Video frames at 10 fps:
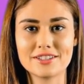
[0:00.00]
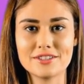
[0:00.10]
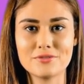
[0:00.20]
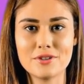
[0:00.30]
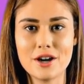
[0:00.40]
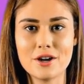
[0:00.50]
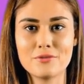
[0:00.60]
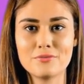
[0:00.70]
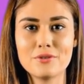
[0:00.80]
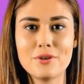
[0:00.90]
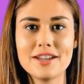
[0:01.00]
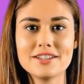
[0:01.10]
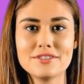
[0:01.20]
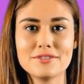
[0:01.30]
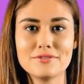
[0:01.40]
enabling AI
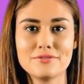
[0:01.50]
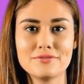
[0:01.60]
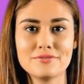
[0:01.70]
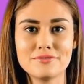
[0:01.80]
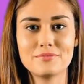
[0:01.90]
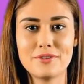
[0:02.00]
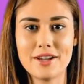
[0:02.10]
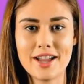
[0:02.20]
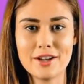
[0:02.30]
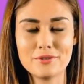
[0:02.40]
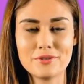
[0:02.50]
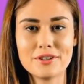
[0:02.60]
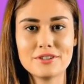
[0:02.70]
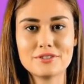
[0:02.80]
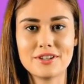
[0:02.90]
systems to make immediate
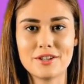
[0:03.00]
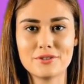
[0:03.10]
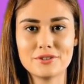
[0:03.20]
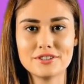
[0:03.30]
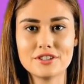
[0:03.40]
decisions.